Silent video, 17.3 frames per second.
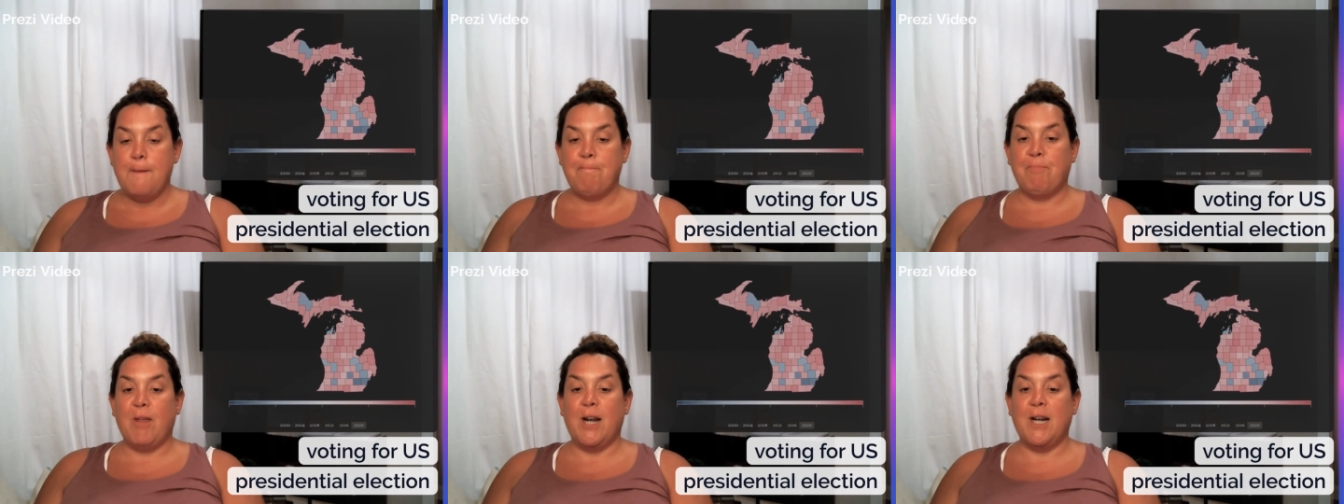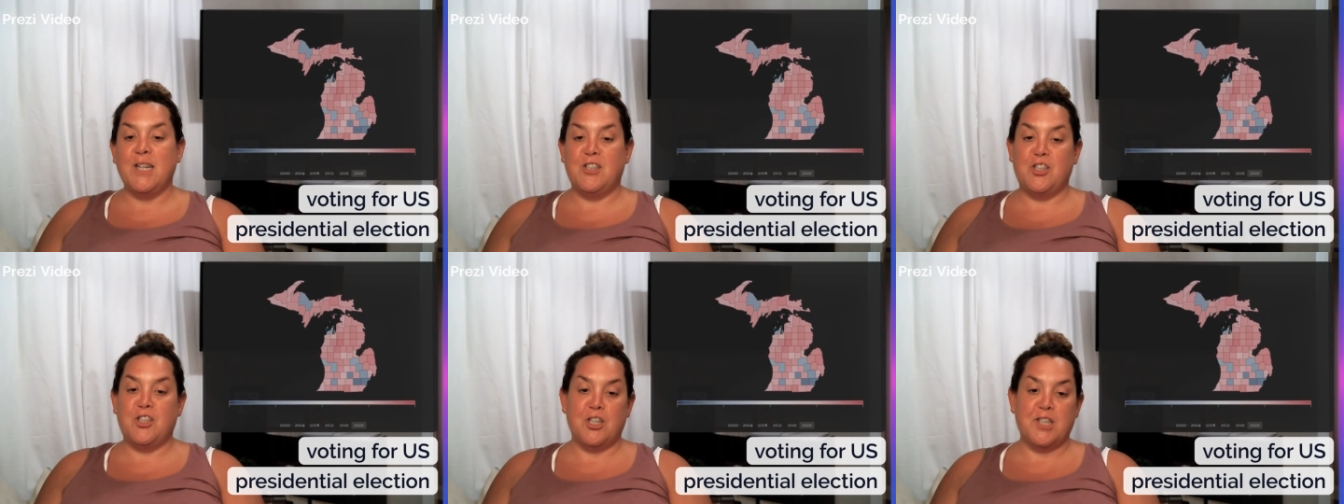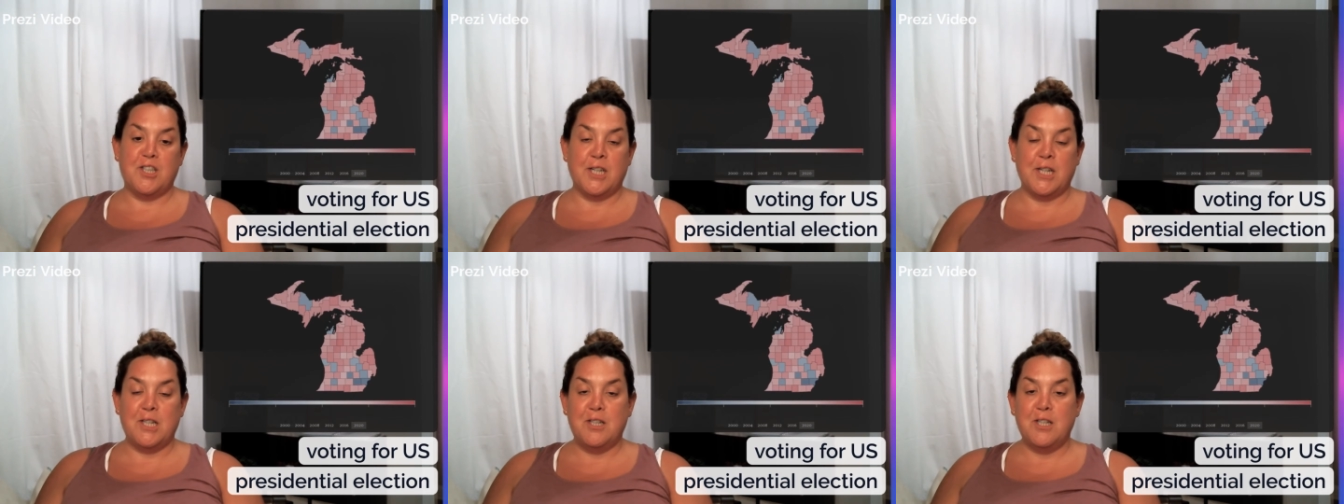and it's just
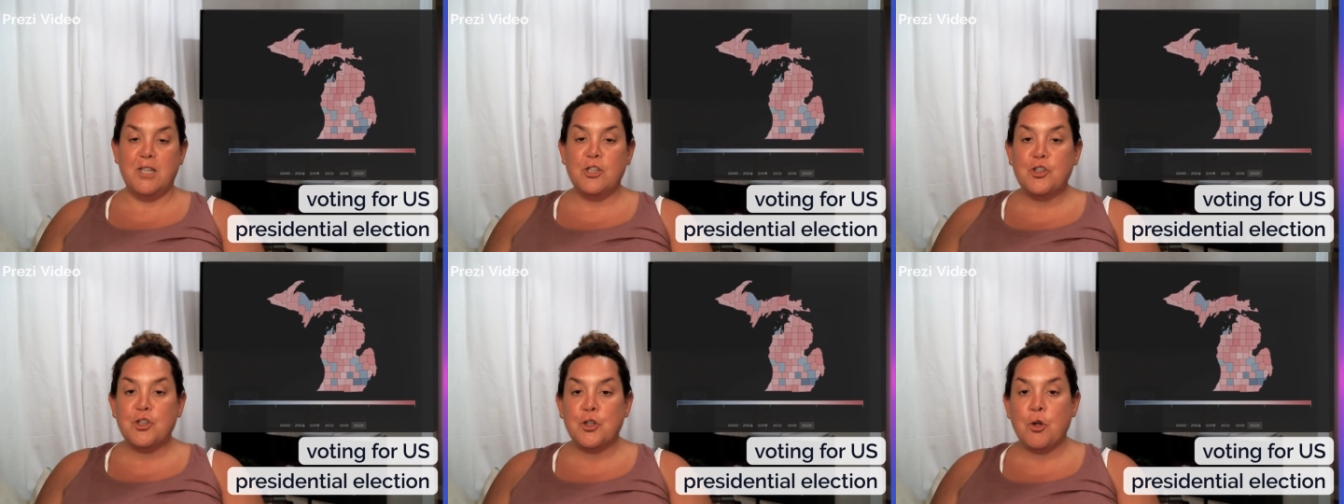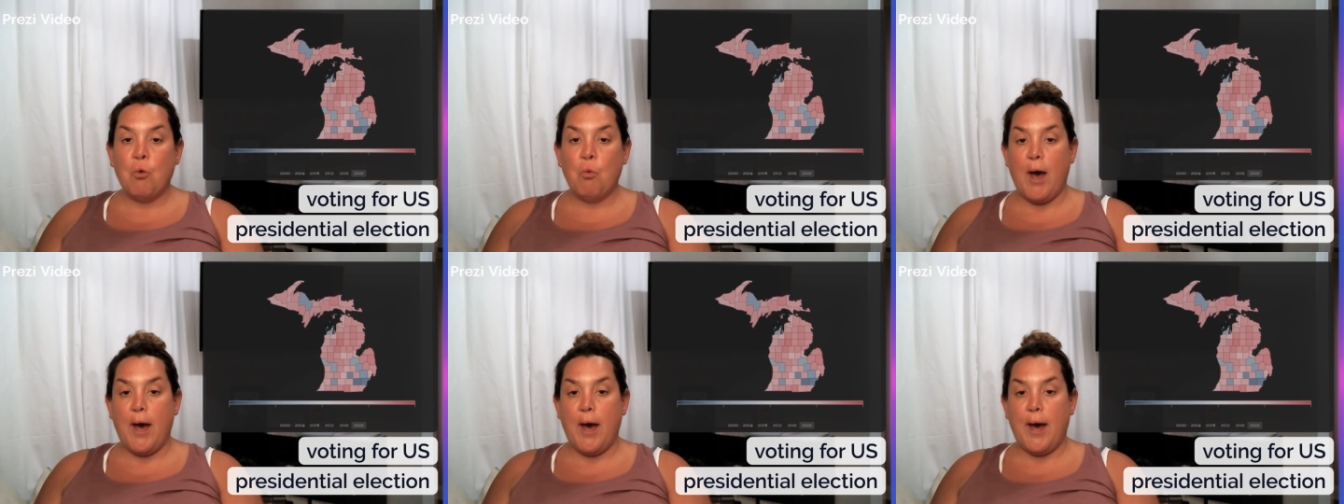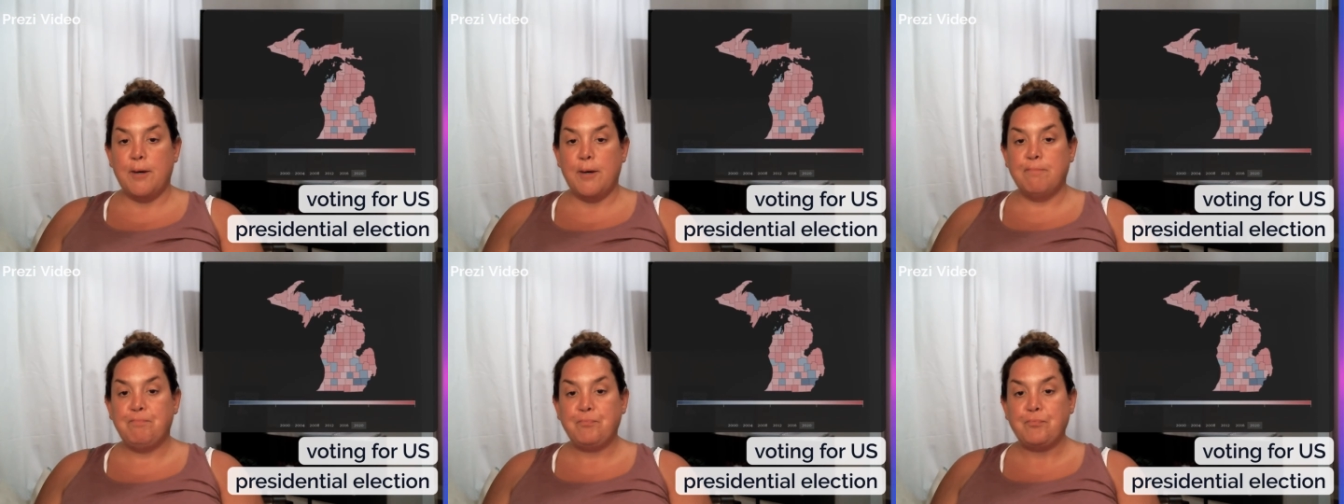an additional
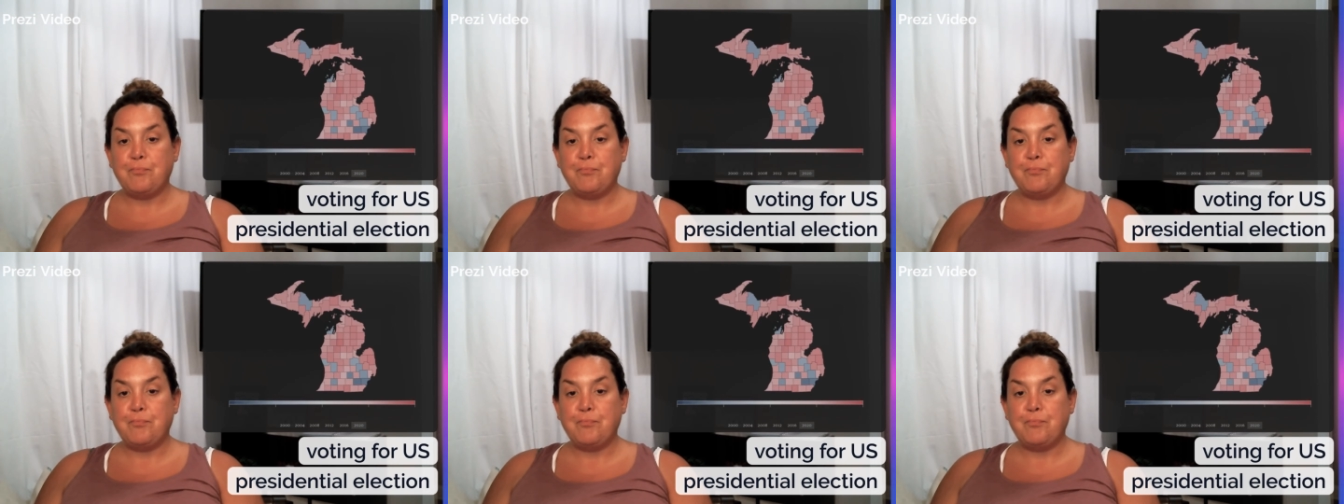way